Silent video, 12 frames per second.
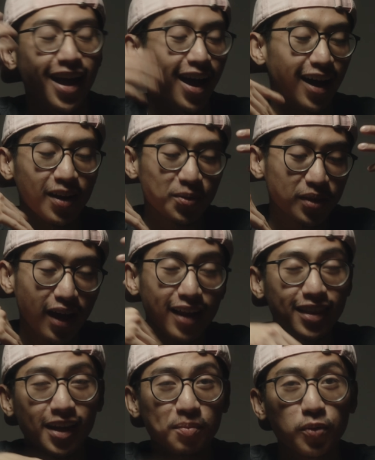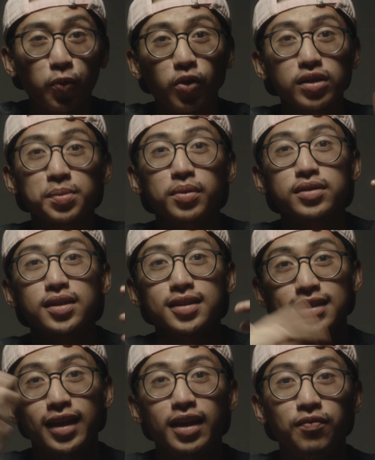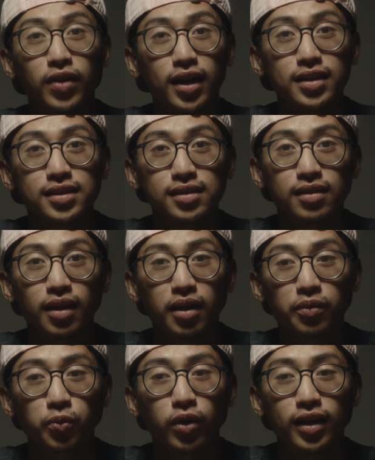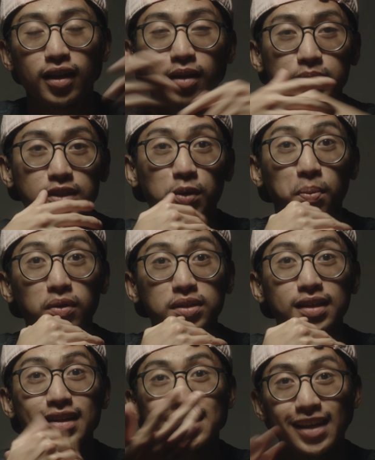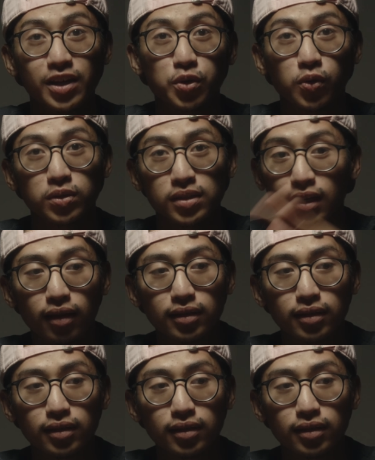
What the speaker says: I think I'm the worst person to take advice when it comes to posting schedules.